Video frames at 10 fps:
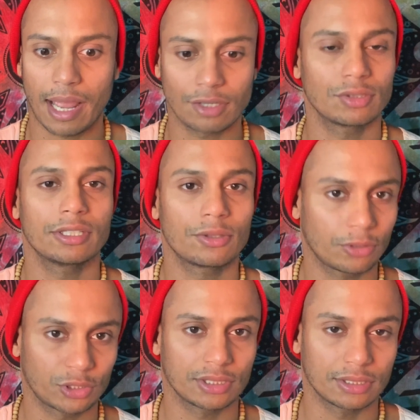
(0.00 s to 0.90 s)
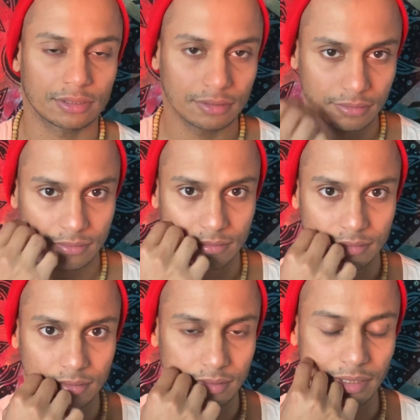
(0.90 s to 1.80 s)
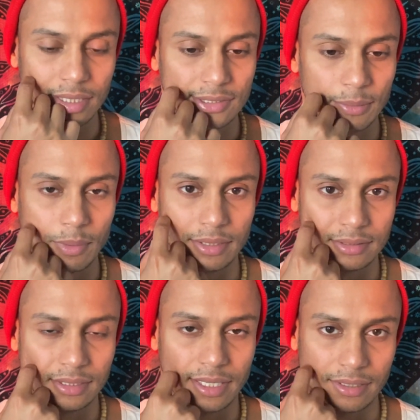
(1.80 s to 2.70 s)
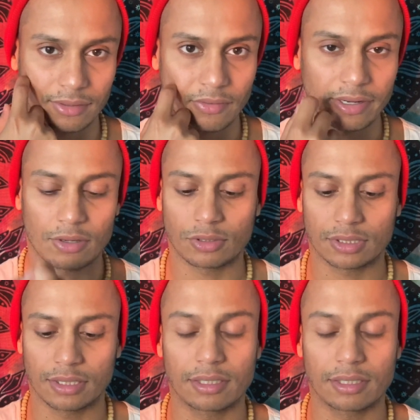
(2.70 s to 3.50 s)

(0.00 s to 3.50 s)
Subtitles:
actually question it. The Eastern mindset can really question it.